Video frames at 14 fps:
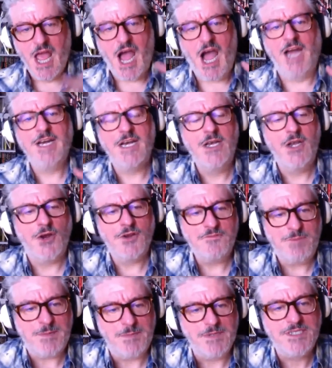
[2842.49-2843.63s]
And a lot of
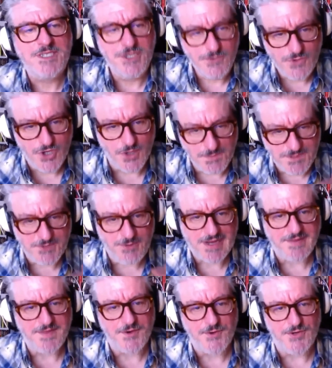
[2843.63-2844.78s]
people do come to
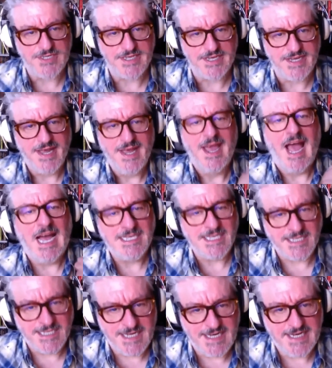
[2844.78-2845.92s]
Agatha Christie as a
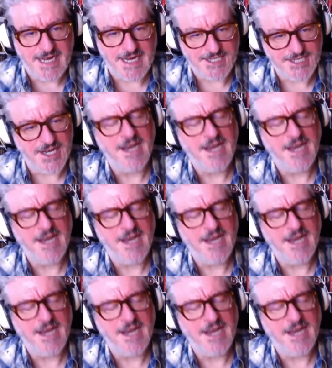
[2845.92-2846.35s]
teenager.